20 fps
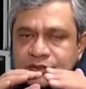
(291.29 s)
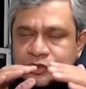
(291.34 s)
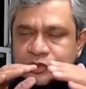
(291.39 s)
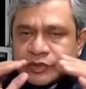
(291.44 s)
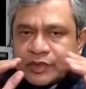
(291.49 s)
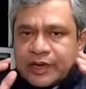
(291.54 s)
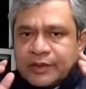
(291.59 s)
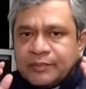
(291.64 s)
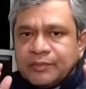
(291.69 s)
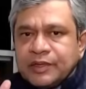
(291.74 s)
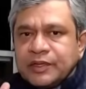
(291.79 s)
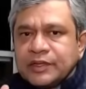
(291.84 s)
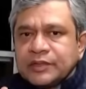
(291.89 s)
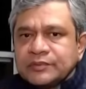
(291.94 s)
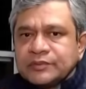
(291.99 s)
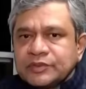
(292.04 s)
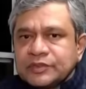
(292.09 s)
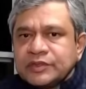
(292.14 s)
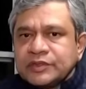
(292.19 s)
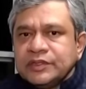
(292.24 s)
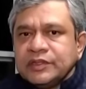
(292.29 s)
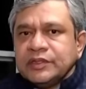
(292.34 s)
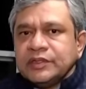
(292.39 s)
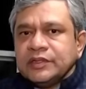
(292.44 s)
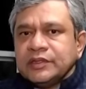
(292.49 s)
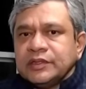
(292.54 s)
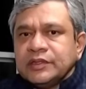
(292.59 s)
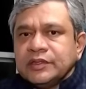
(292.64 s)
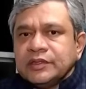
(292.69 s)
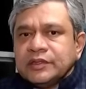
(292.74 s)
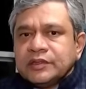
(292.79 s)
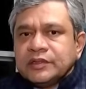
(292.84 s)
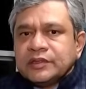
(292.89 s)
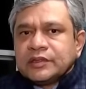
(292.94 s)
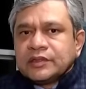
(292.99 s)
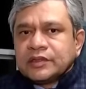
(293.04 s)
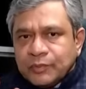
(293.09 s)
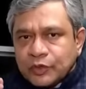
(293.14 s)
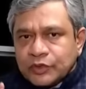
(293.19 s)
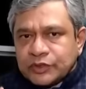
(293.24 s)
so that becomes the
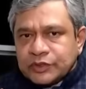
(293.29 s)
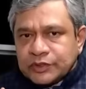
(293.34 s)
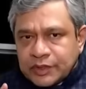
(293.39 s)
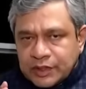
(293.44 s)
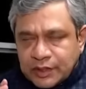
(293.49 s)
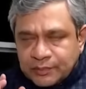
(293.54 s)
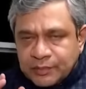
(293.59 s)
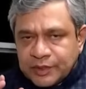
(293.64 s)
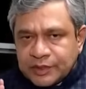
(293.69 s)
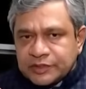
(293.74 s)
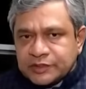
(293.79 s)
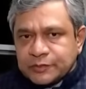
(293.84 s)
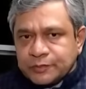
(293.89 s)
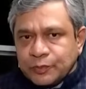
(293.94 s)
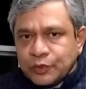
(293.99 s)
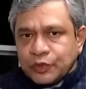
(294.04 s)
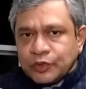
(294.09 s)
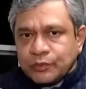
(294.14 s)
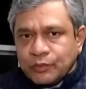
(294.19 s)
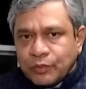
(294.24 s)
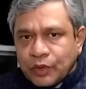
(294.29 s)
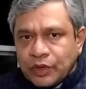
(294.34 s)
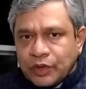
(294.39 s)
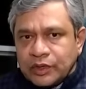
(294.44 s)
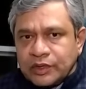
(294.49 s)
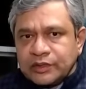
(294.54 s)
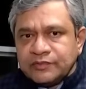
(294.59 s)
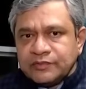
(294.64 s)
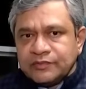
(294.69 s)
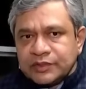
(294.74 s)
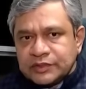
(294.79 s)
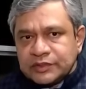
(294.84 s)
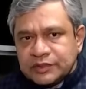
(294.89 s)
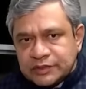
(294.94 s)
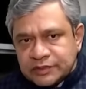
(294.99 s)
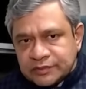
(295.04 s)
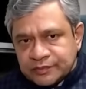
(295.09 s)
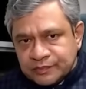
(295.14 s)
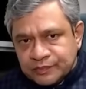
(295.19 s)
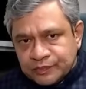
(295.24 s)
kind of hub and spoke model in
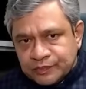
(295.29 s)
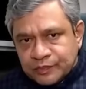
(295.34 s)
which